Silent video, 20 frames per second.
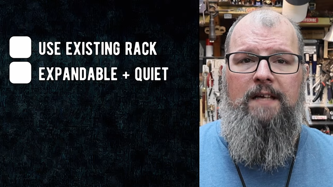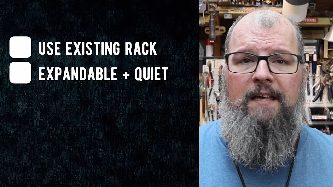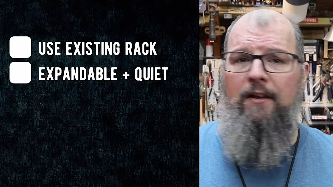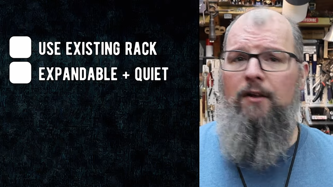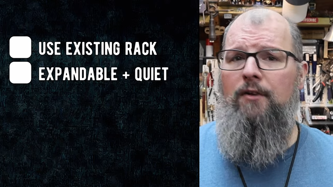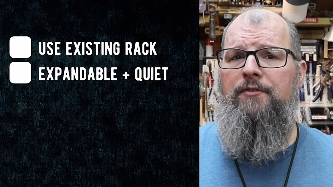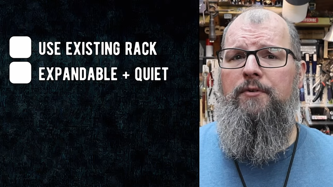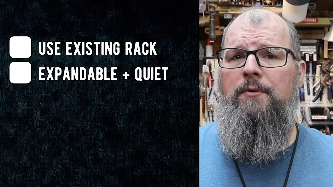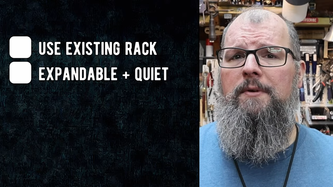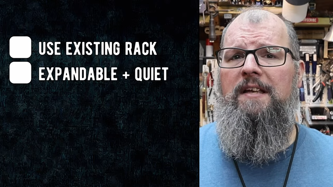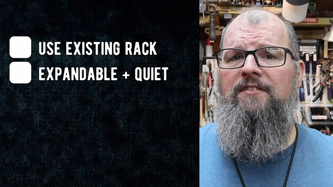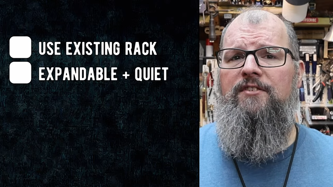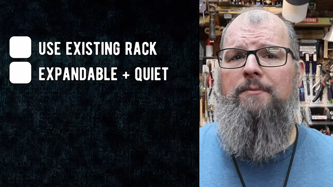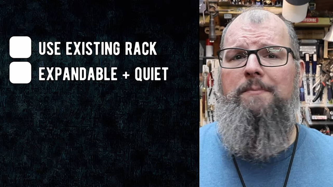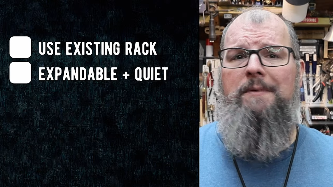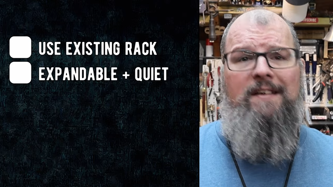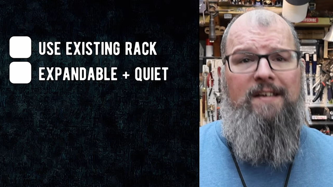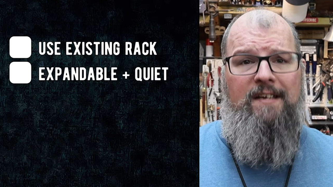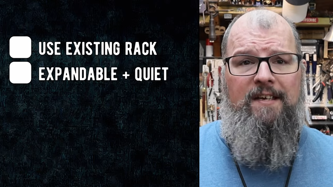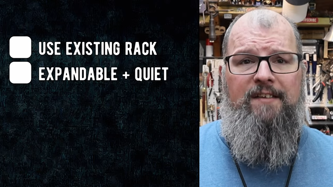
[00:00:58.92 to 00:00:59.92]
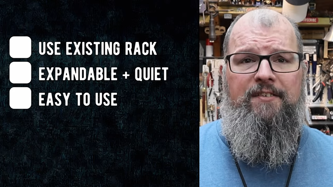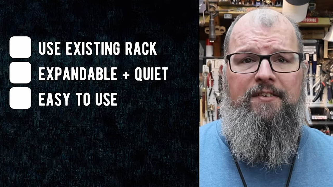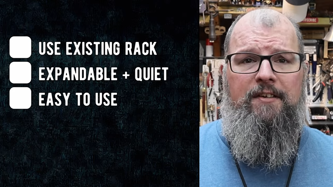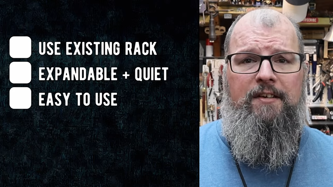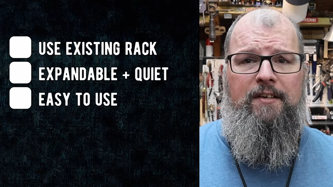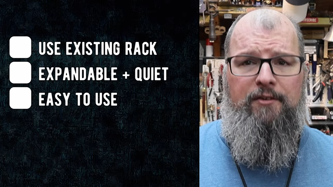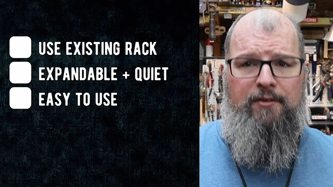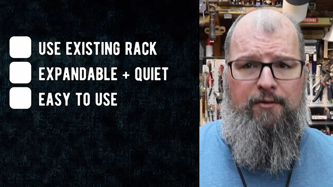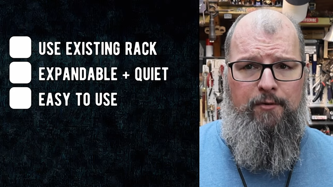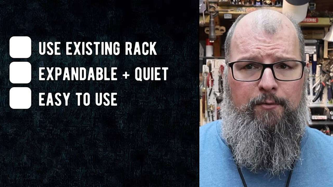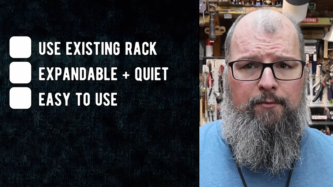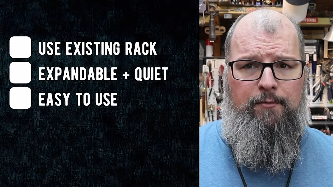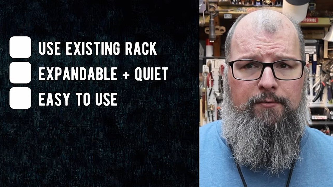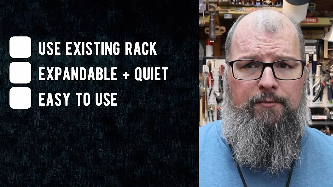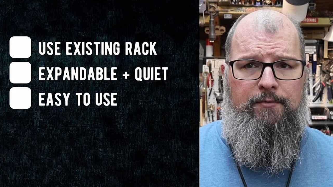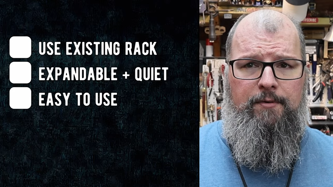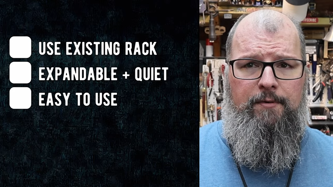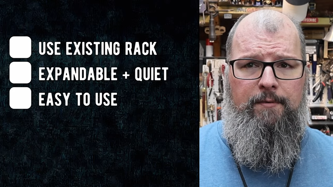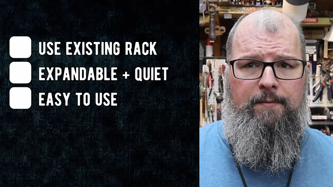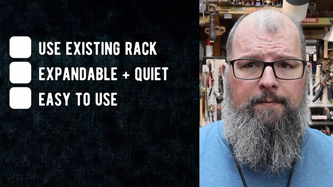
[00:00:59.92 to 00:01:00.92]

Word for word: It also needs to be easy to use.